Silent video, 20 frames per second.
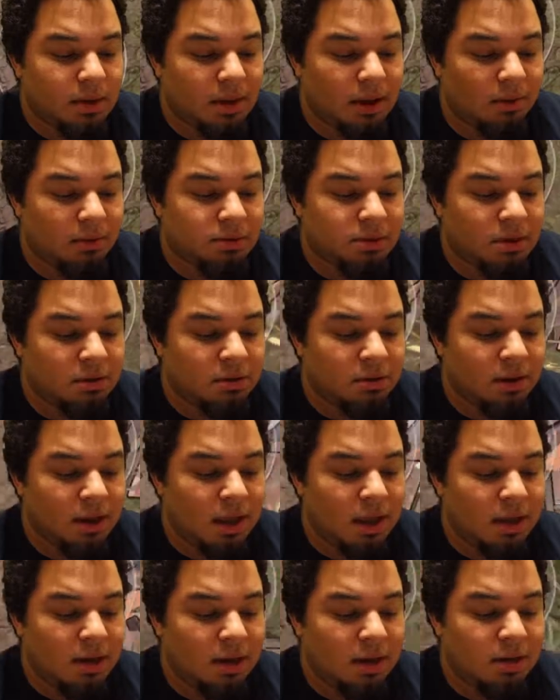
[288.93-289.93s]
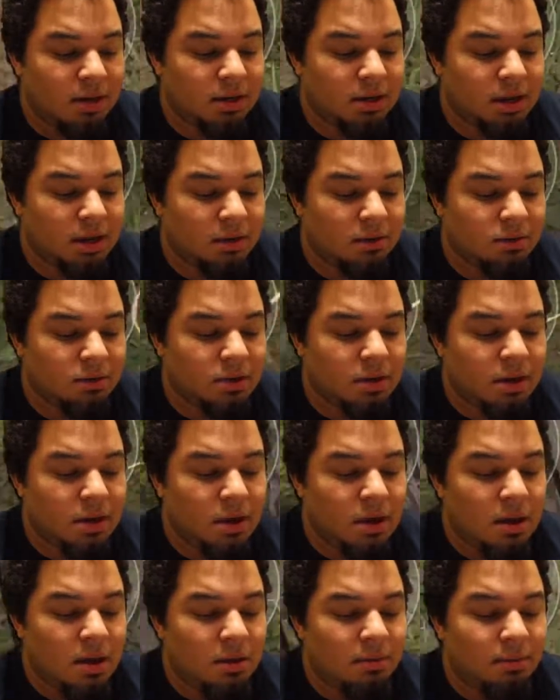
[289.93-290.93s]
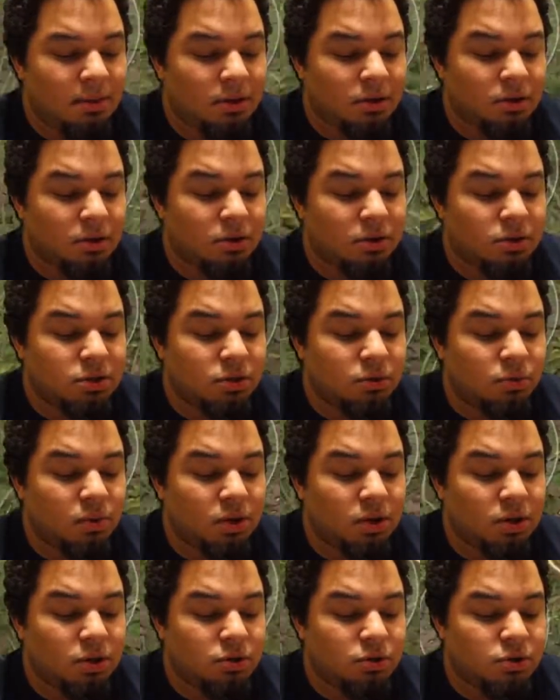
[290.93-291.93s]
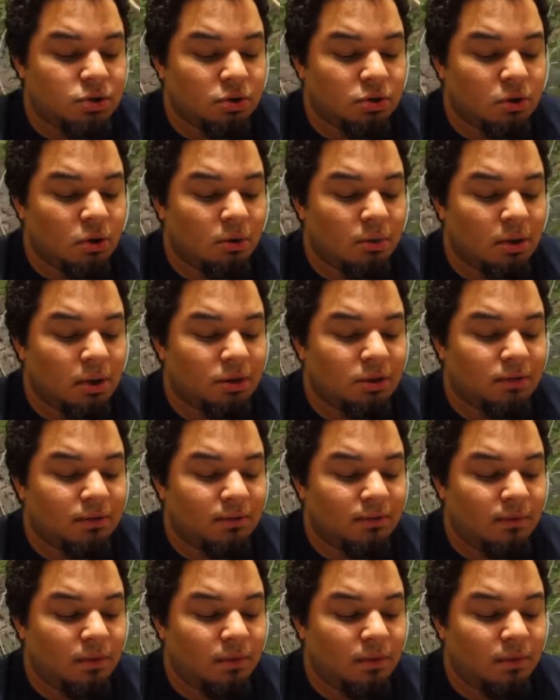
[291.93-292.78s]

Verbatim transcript: I was hungry and I needed help. But you're going to want to use your crowbars